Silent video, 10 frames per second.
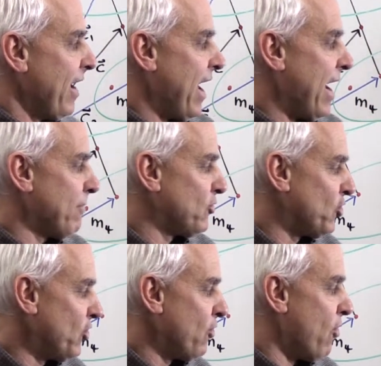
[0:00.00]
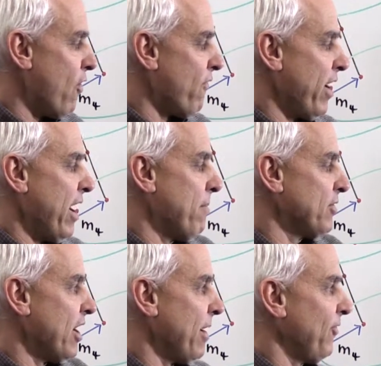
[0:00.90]
m2 over m
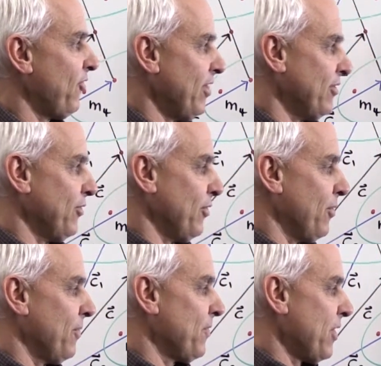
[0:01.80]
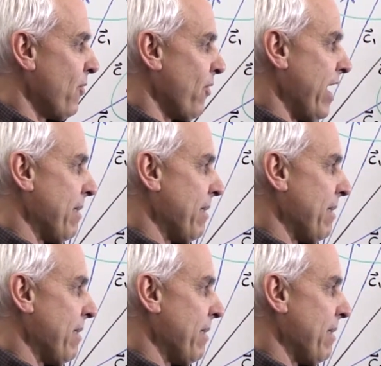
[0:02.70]
times C2, where